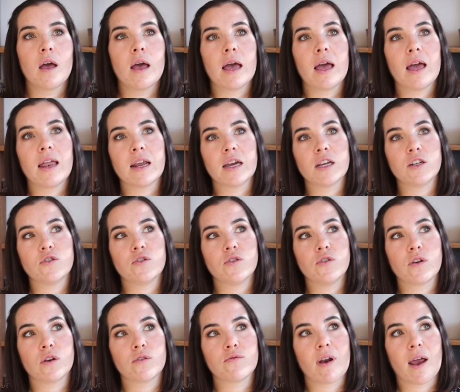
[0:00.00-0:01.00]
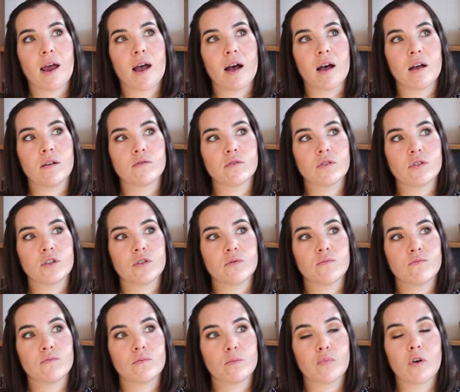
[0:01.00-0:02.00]
and I took around
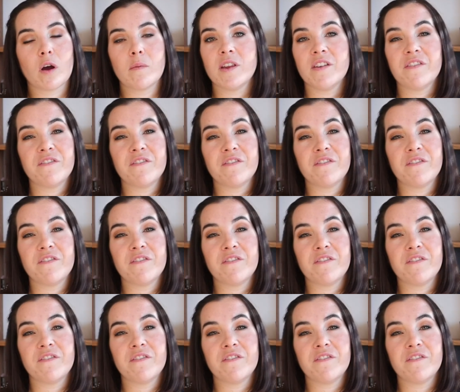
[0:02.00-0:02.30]
probably